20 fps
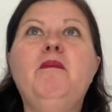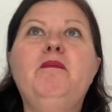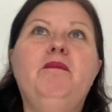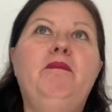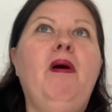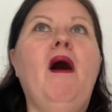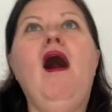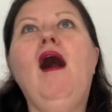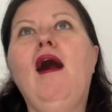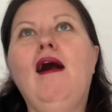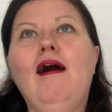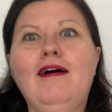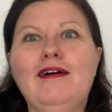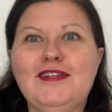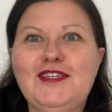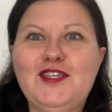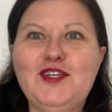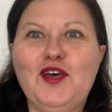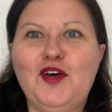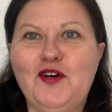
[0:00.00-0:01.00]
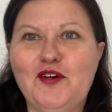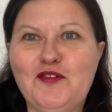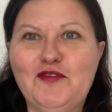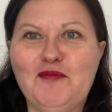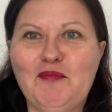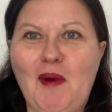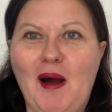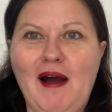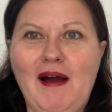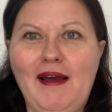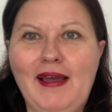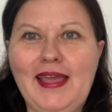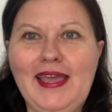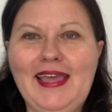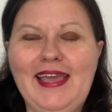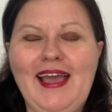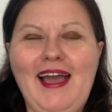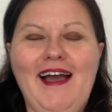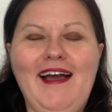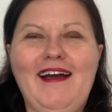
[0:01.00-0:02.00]
part of
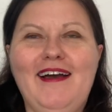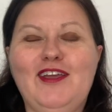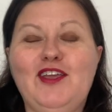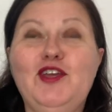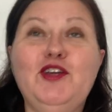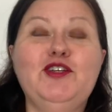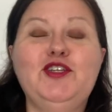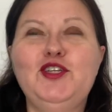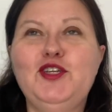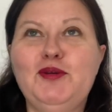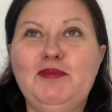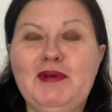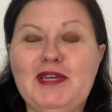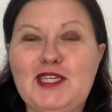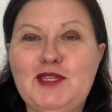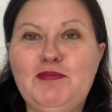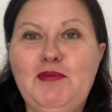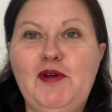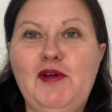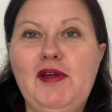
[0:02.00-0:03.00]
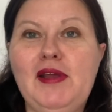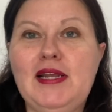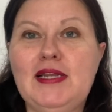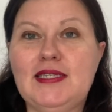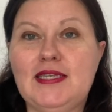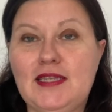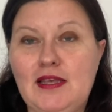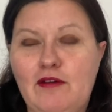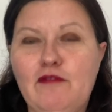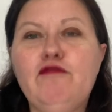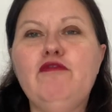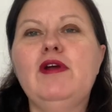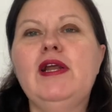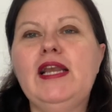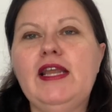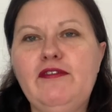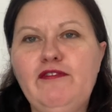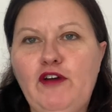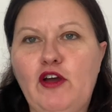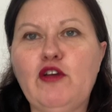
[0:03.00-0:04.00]
my YouTube experience that have
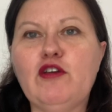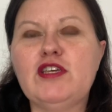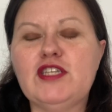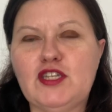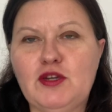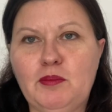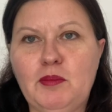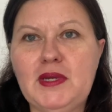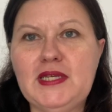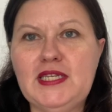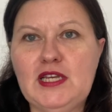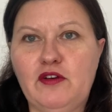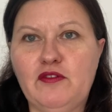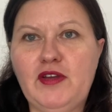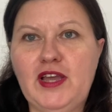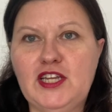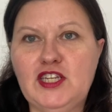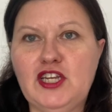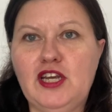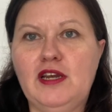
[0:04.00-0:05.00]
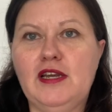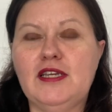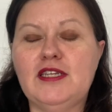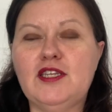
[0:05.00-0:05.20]
really focused on my self-care journey.